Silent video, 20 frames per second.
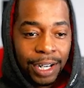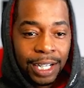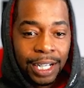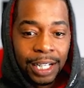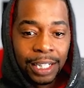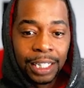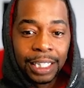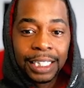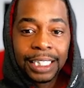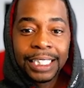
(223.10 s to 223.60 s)

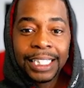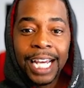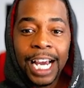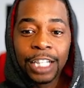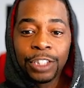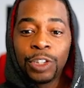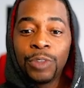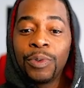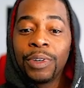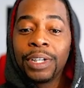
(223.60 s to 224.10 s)
color,
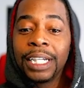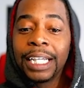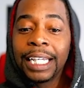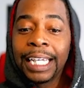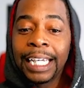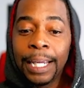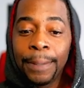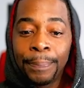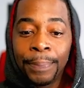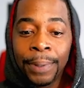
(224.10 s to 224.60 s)
yes, you want to
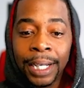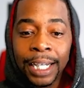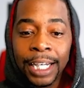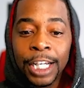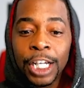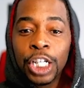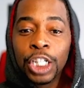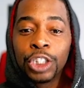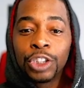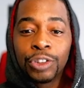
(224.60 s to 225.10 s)
keep it
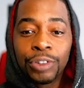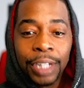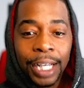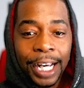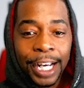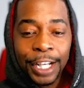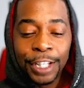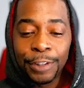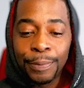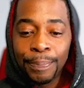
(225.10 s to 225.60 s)

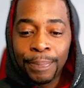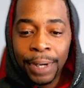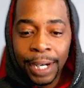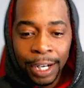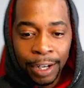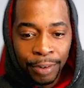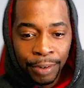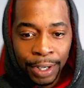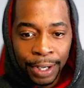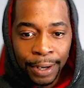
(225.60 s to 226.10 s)

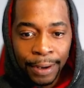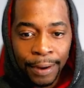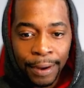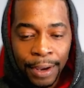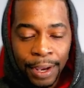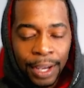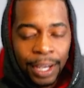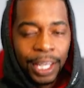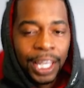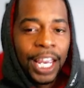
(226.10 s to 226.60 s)
transparent.
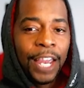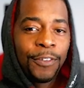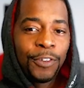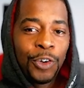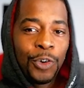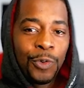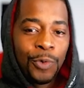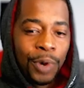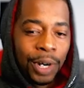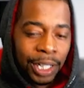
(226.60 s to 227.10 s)
If
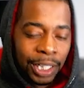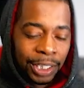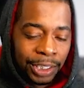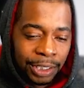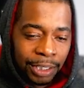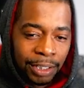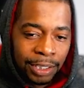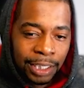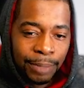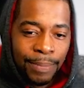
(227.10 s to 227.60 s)
you want to
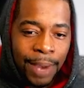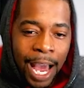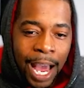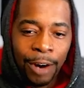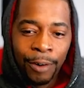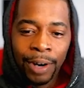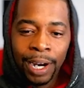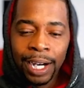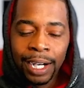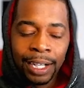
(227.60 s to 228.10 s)
choose the
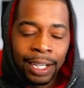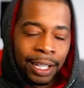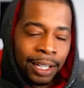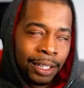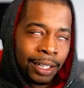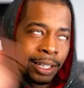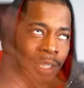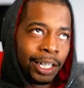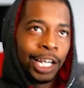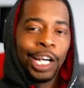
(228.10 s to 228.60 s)
background
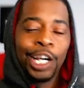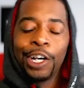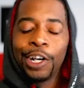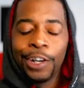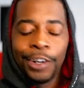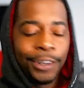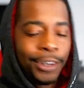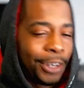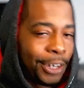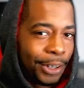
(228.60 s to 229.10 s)
color,
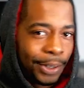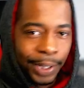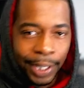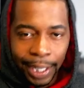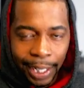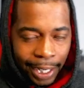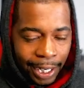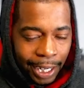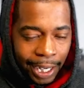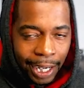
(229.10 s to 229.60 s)
go
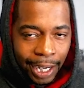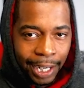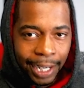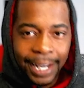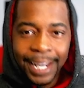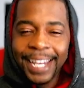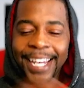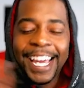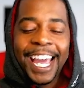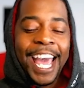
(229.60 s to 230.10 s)
ahead,
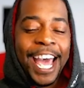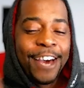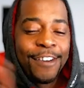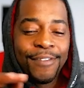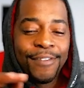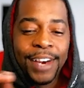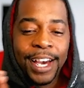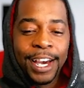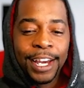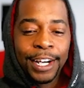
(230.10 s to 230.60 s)

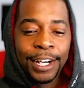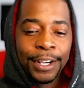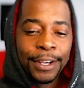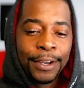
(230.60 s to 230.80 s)
have at it.